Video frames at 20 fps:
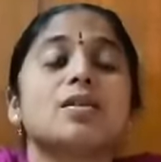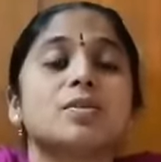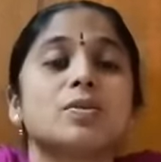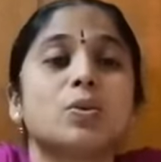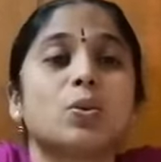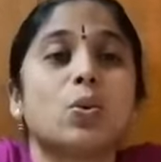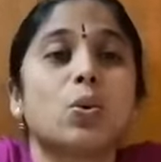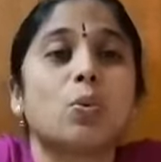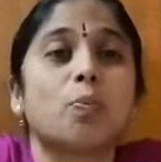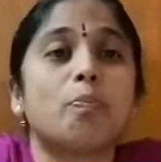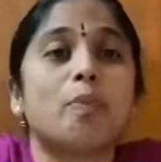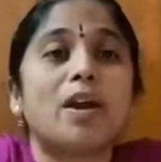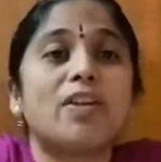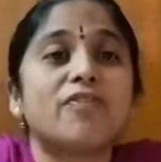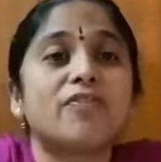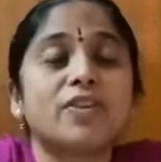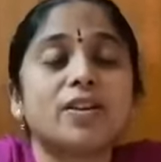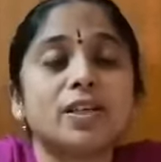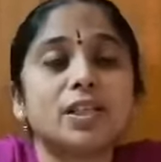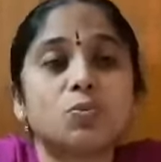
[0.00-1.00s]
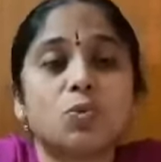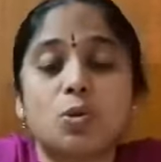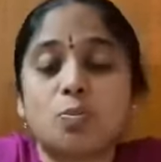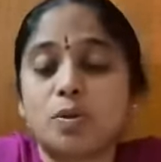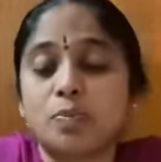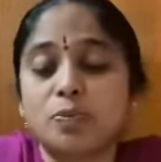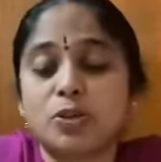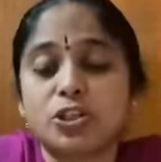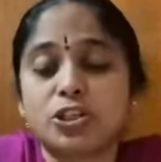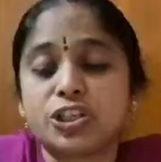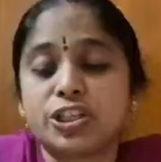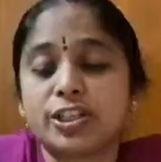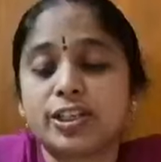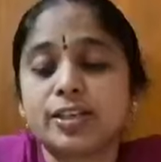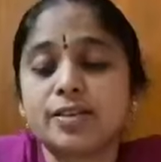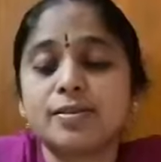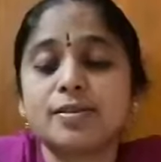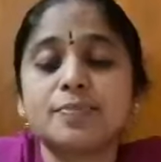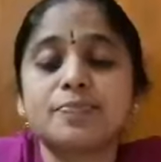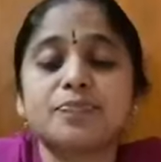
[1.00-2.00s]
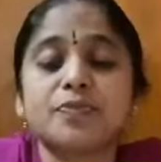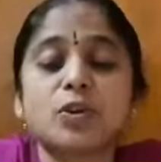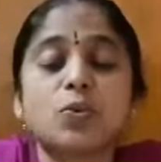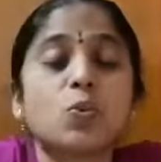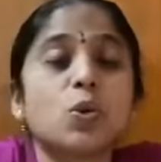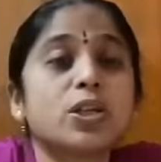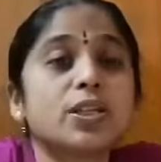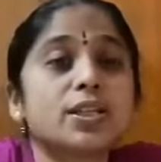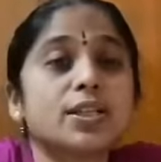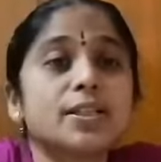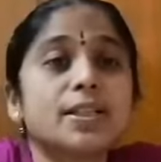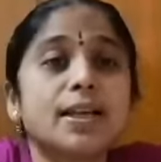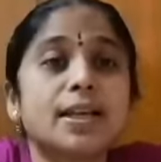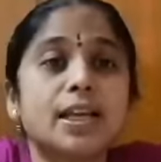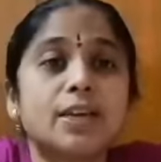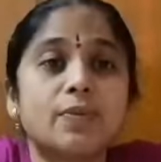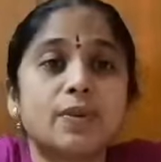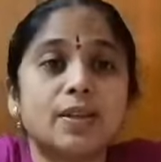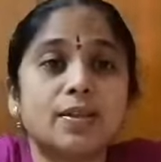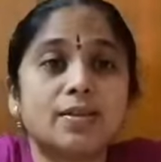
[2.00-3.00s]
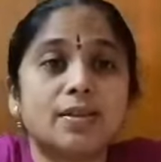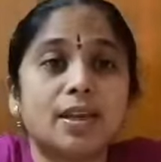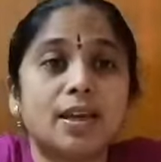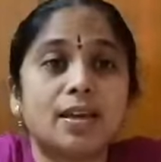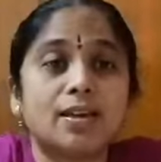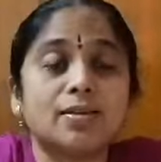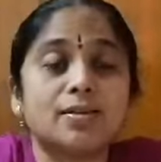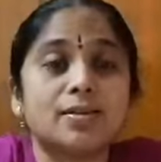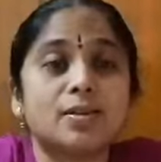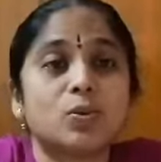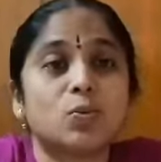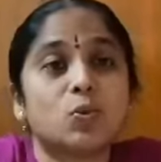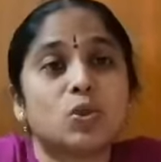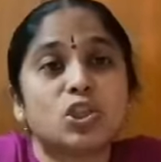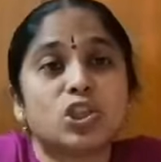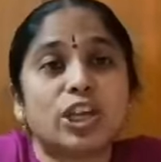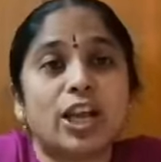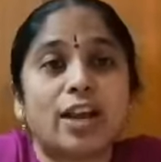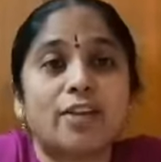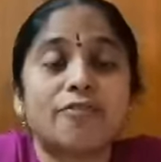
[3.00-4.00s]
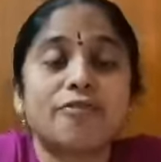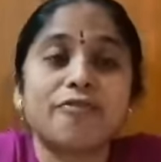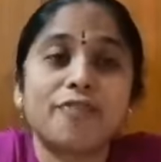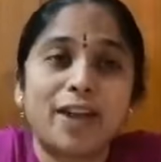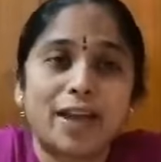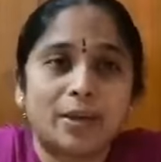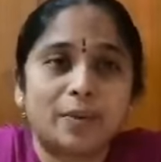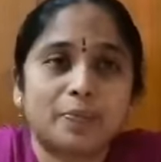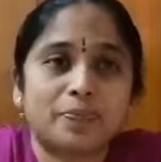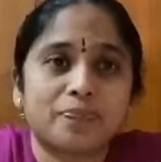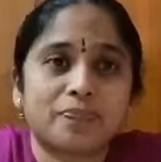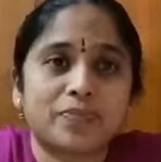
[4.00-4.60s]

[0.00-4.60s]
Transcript: So, my first warm up question is, what are the living things which can fly?